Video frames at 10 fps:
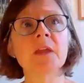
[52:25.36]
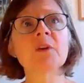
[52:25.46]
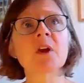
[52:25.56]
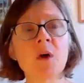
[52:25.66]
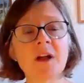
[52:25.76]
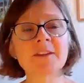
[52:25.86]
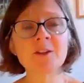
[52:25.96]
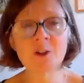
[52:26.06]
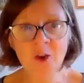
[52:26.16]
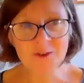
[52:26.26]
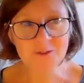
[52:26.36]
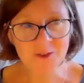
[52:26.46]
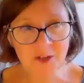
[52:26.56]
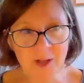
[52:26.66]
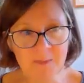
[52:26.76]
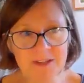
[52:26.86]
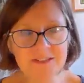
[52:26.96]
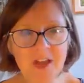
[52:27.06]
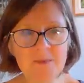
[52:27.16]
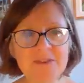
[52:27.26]
requires a lot of time. And the
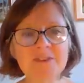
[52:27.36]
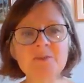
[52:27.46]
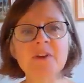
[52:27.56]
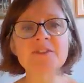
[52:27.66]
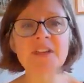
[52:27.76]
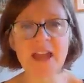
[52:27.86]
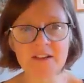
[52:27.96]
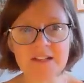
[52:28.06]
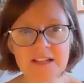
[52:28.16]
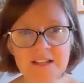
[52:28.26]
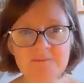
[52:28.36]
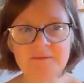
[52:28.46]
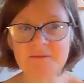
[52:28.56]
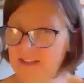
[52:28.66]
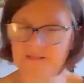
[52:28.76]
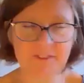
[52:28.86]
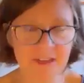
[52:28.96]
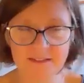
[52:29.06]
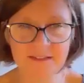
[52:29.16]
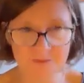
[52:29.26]
time isn't so much actually
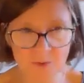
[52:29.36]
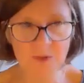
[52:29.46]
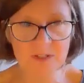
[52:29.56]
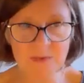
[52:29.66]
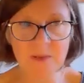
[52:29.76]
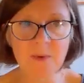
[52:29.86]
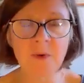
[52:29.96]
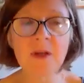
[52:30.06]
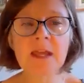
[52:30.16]
face-to-face talking to people.